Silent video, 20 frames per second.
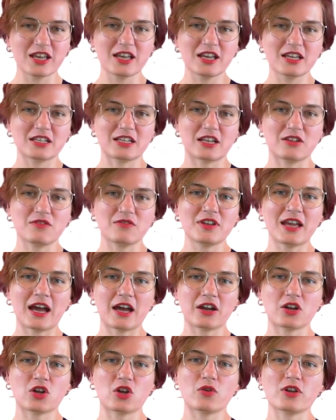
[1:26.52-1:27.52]
Then we
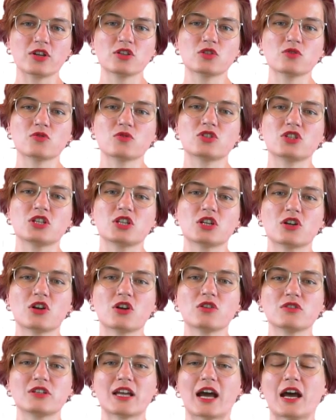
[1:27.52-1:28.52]
are going to
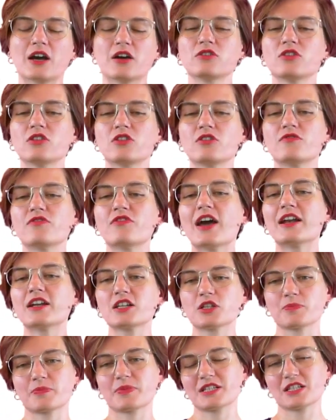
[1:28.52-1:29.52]
zero down on a very
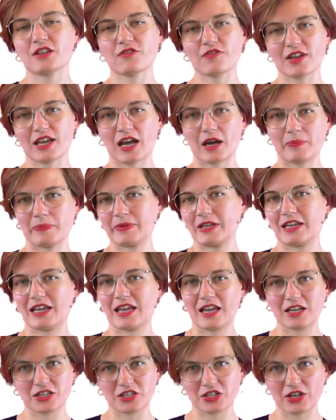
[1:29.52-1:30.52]
specific
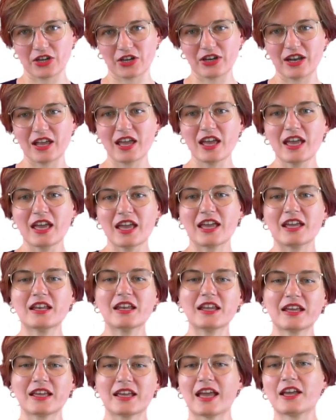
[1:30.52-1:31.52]
application. In
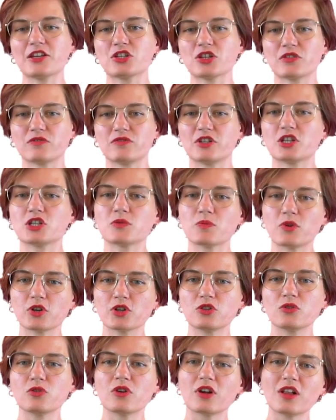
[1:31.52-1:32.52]
the case of this
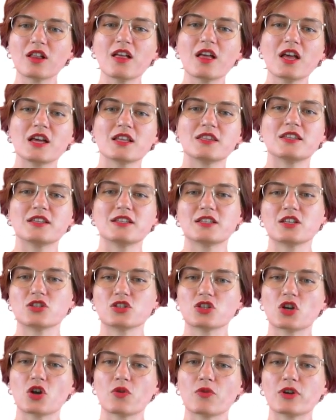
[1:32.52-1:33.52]
module, this is
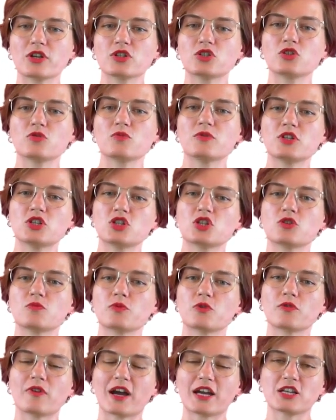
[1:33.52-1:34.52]
going to be
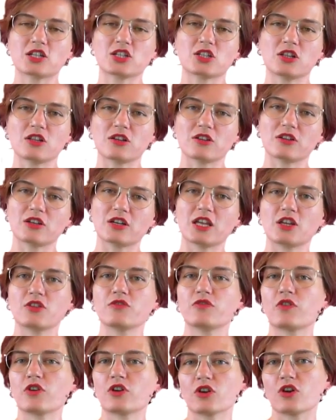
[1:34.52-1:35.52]
supervised learning
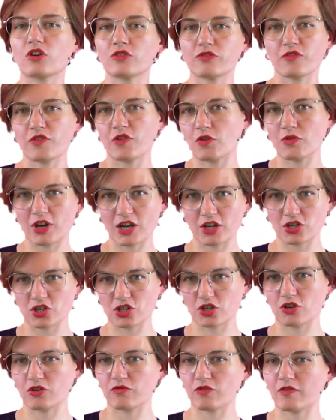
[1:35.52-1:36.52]
for a
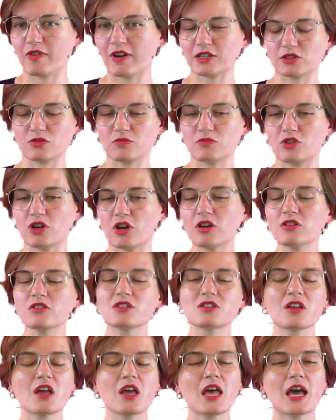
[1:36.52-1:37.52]
configuration of quantum
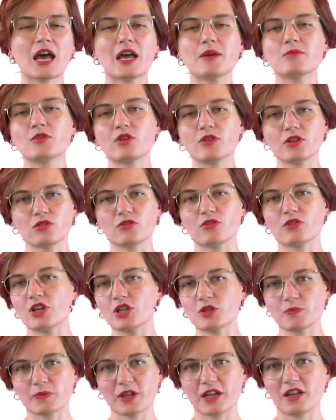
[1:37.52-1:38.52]
dots. I'm going to
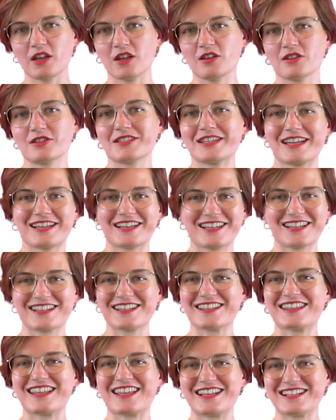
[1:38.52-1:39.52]
explain in a
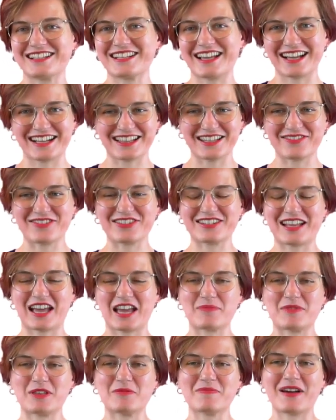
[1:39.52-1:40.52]
second exactly what I
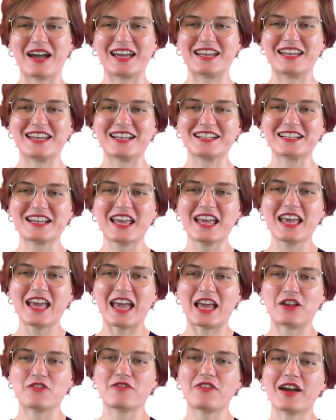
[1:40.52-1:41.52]
mean by this.
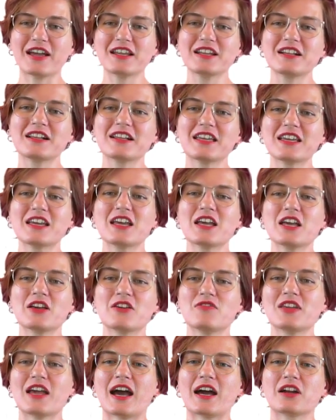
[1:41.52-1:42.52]
And finally,
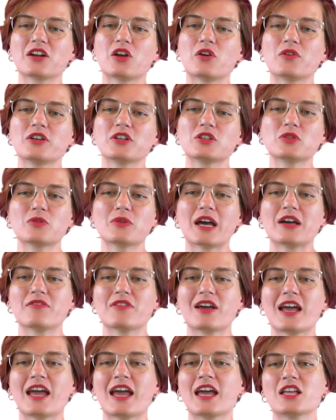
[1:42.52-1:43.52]
we are going to have
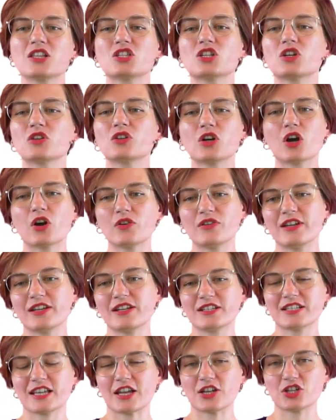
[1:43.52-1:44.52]
a hands-on coding
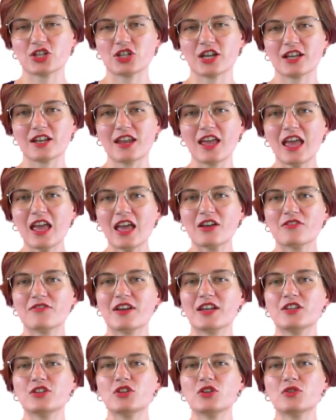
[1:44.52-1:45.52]
session
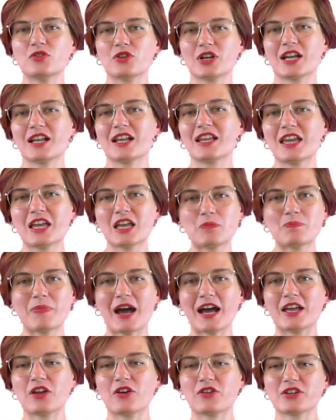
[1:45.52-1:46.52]
when you really
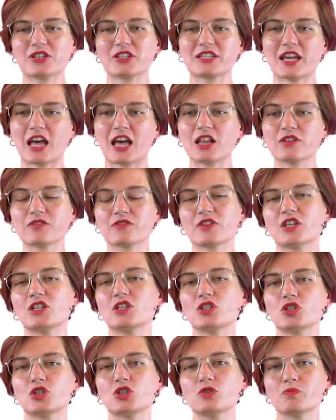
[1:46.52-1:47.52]
by yourself in
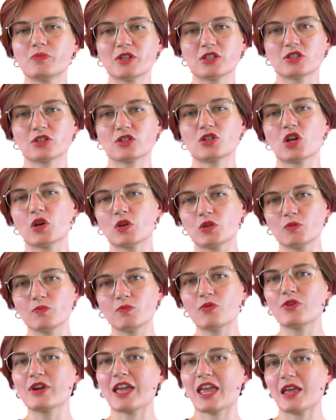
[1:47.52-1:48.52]
a Jupyter
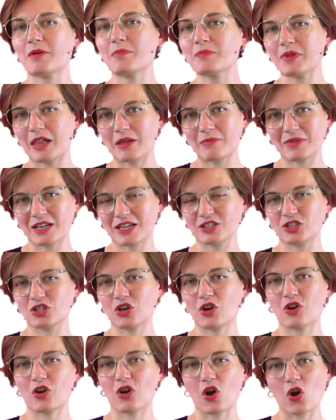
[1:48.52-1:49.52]
notebook implement
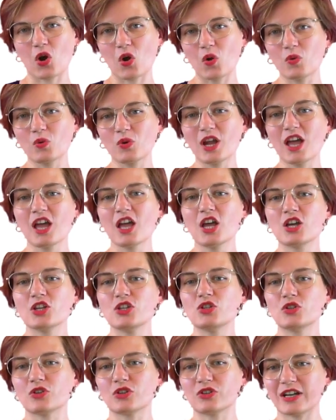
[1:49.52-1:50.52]
your own
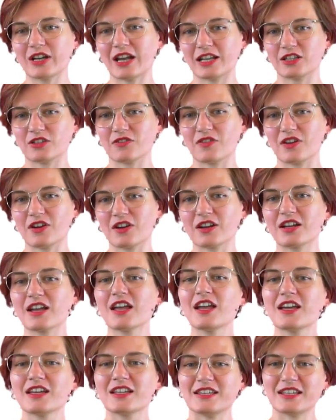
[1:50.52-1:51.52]
neural network.
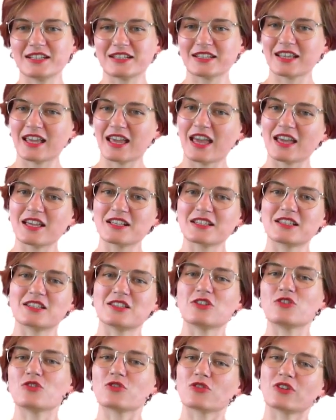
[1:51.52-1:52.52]
This case,
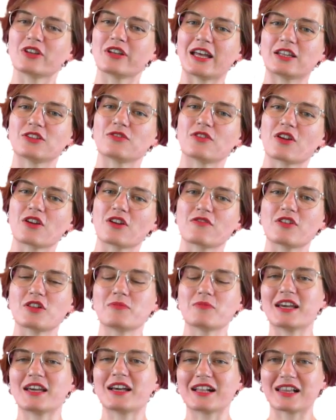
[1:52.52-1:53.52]
the neural network will
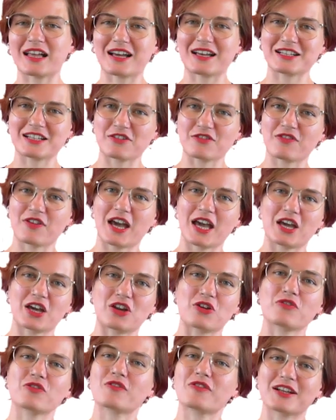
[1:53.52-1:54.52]
be a classifier
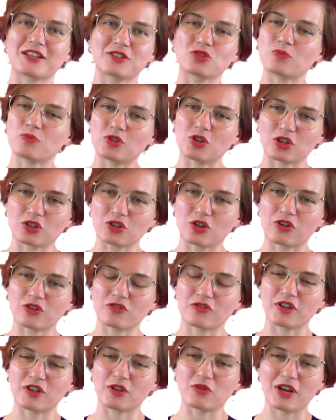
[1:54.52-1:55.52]
of quantum dot
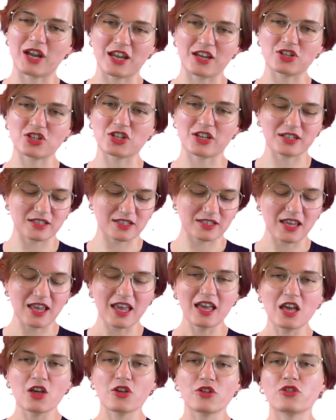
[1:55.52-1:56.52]
configurations.
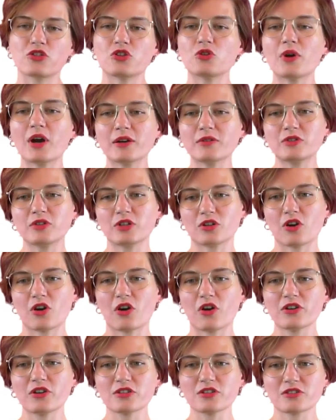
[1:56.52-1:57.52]
Throughout the
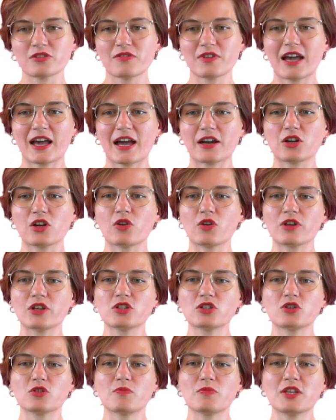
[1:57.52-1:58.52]
course, we are going
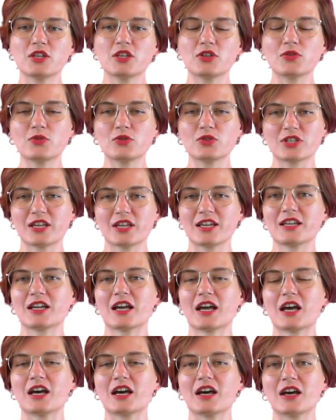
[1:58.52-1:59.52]
to be using
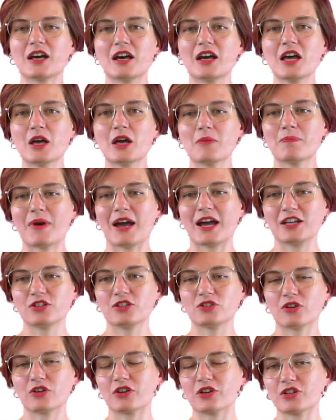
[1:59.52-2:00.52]
a
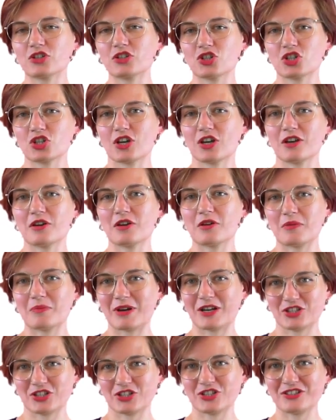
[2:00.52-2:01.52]
PyTorch
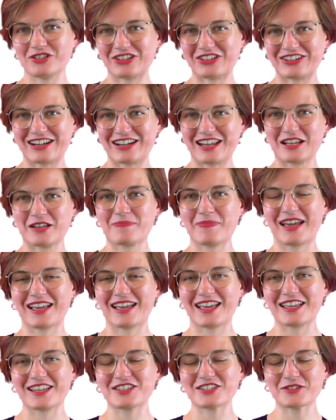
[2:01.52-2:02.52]
machine learning
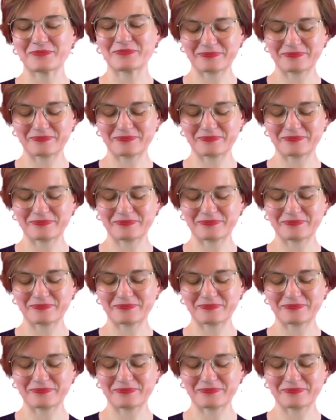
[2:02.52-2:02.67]
package.